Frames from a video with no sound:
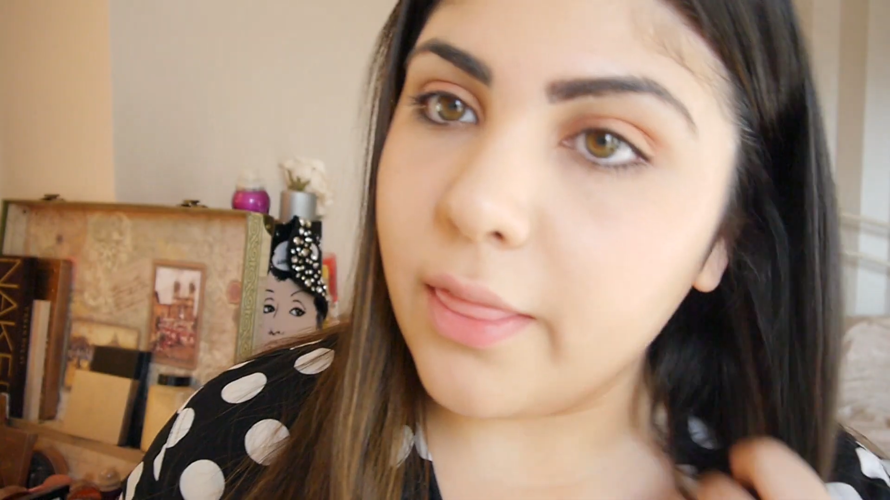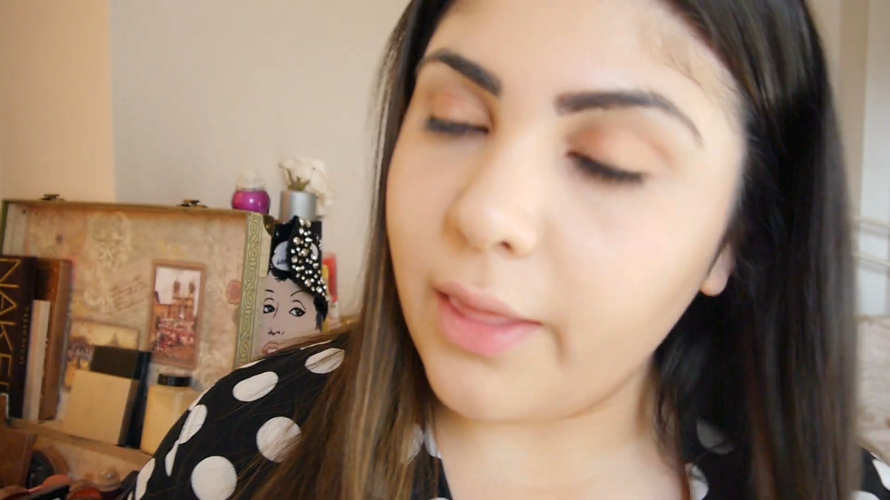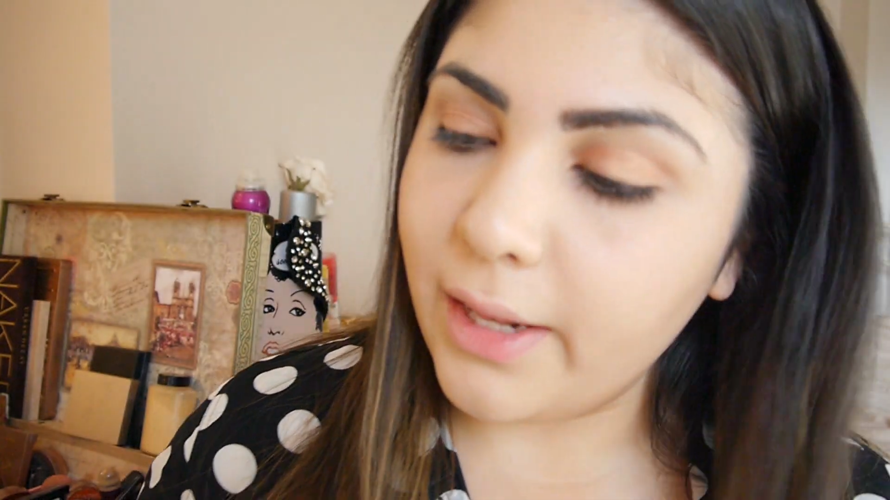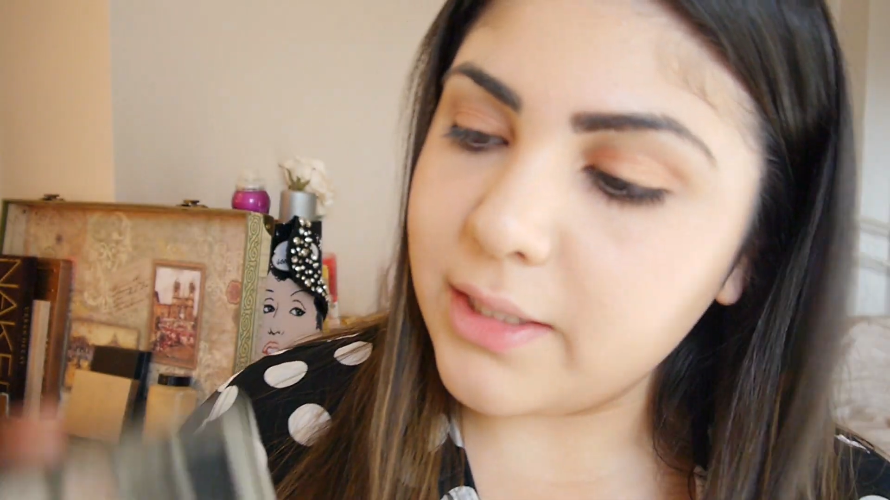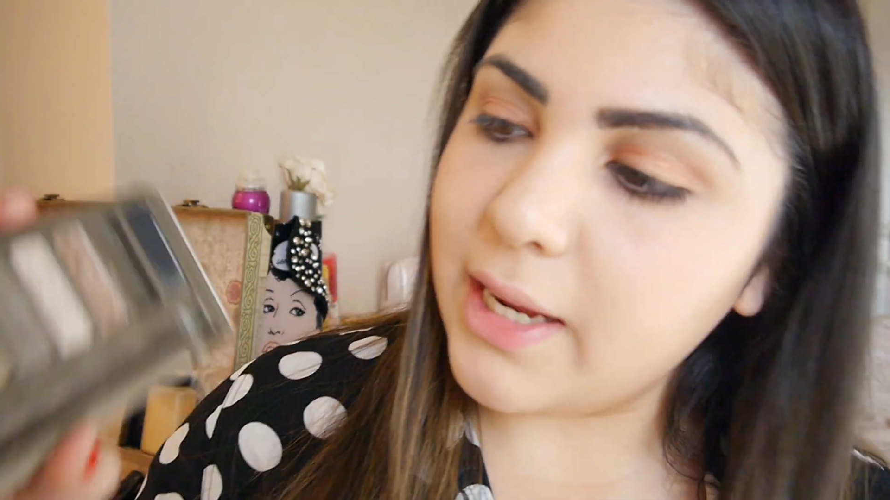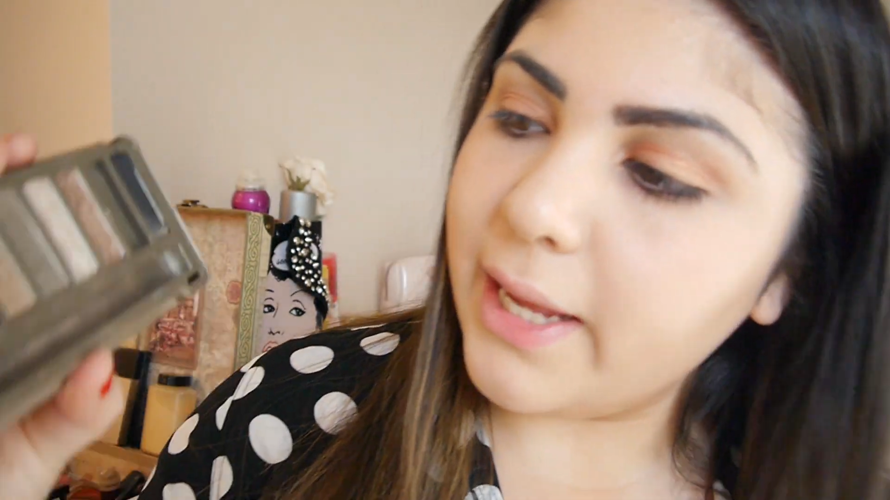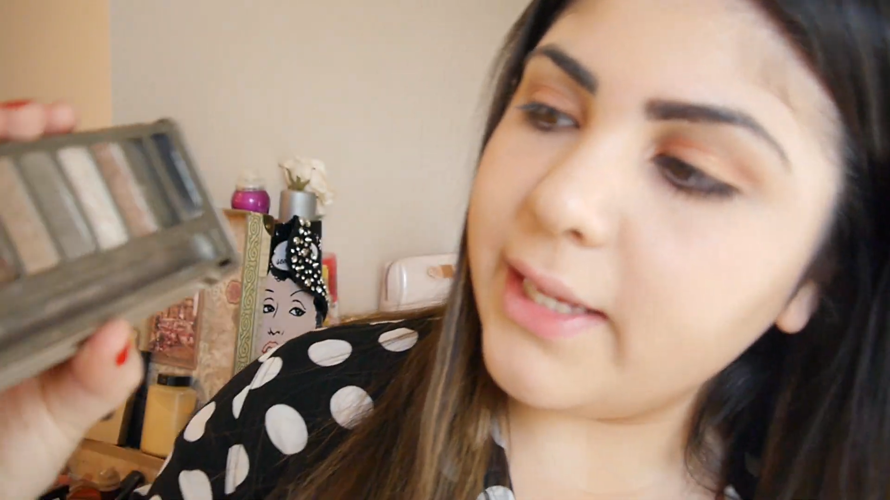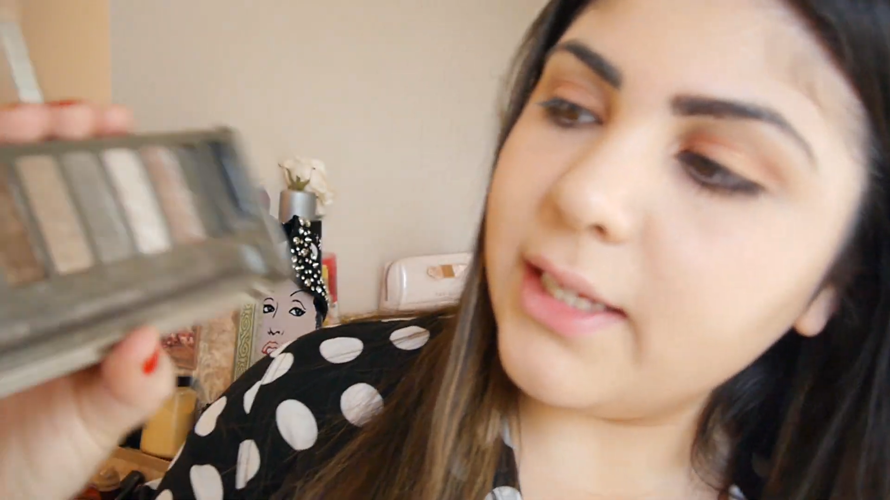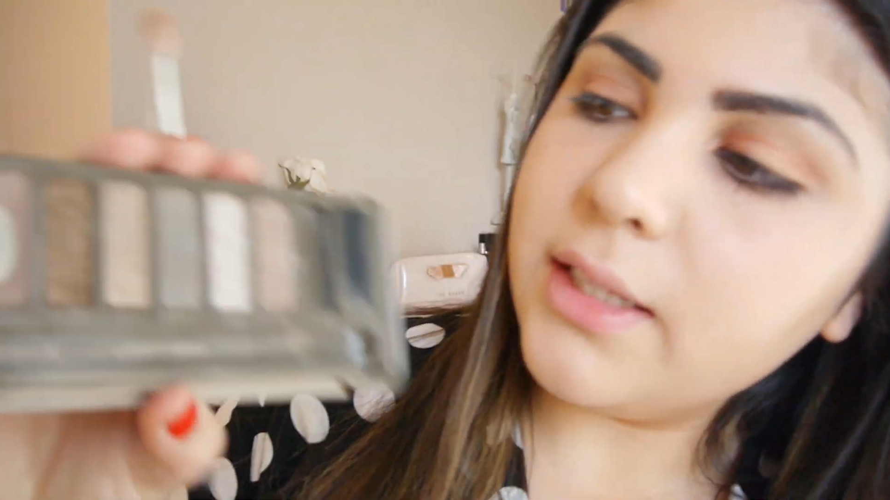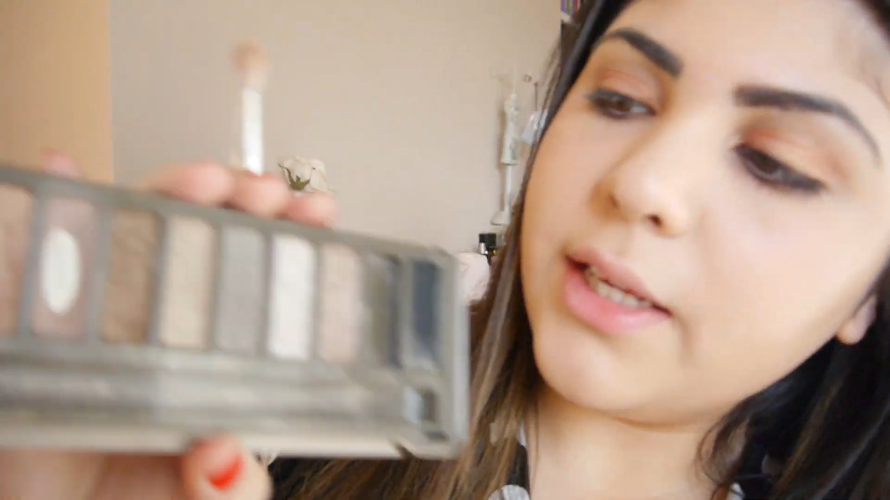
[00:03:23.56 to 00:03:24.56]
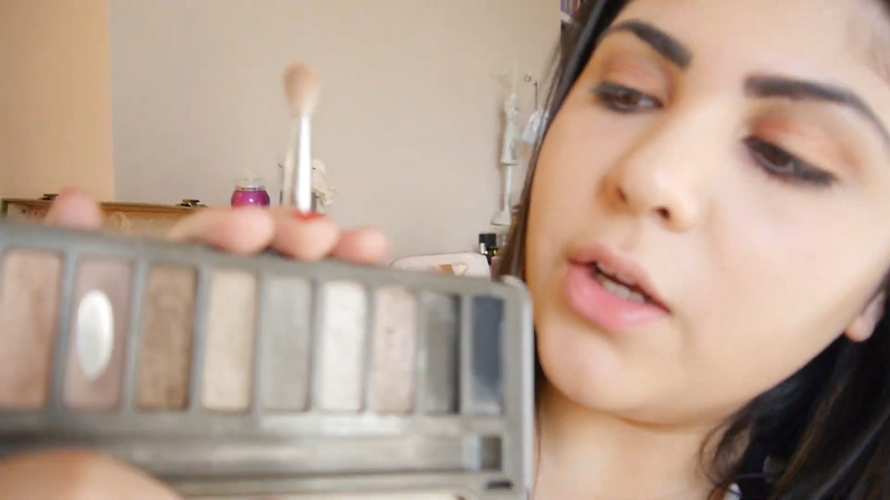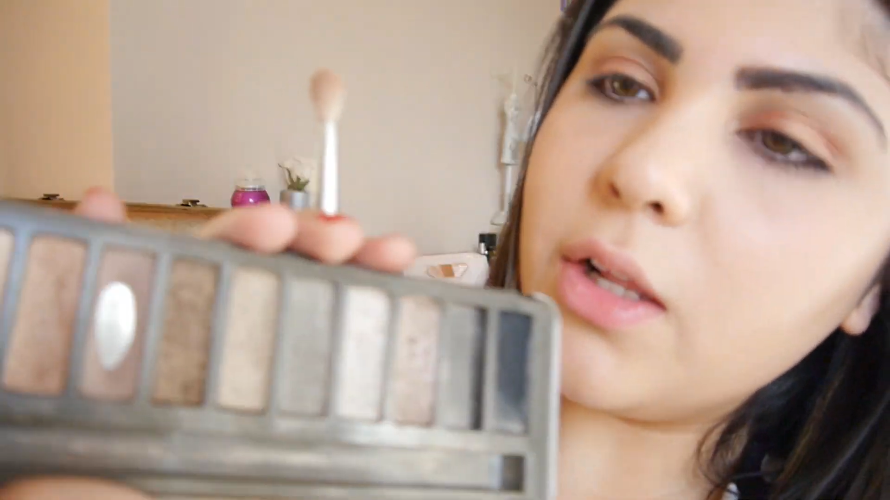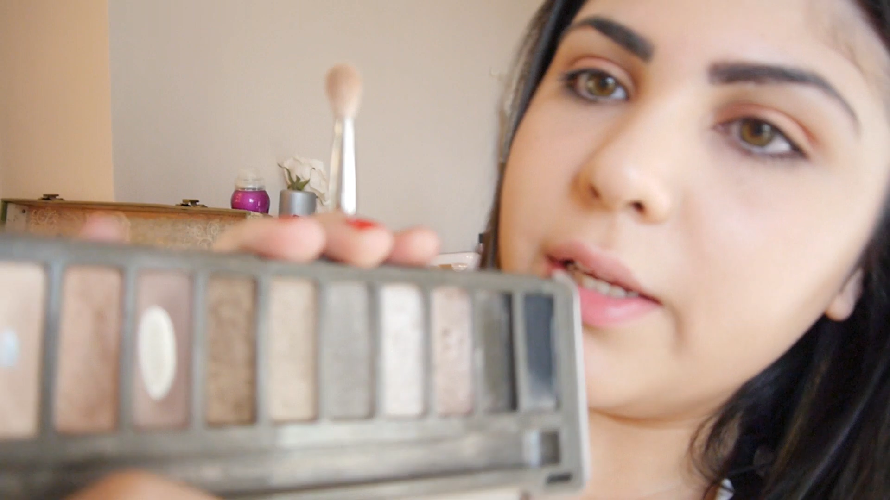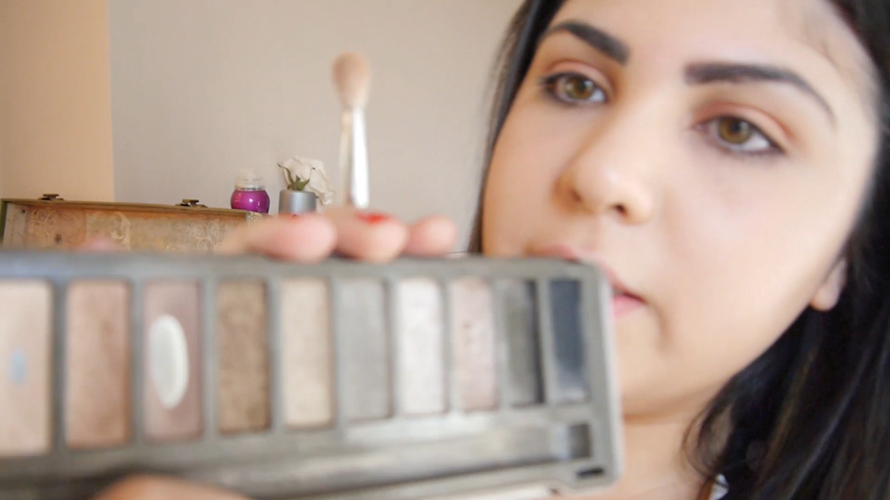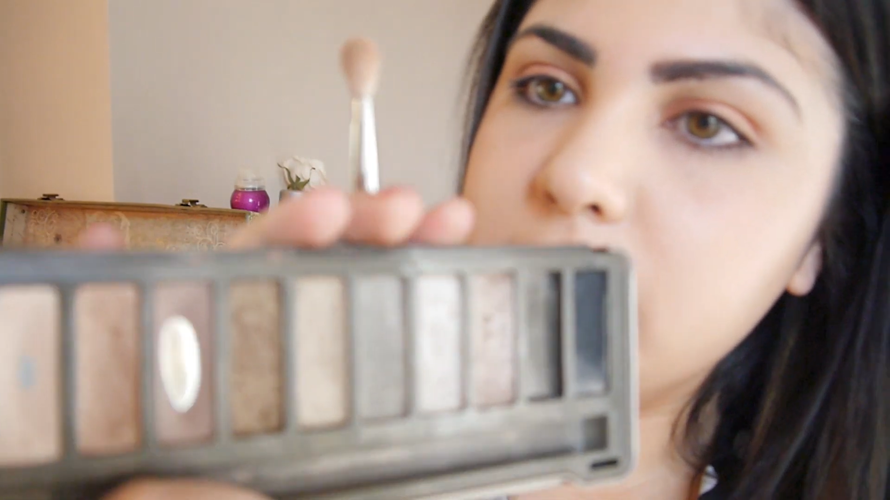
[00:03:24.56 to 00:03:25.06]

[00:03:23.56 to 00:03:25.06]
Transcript: Then taking the colour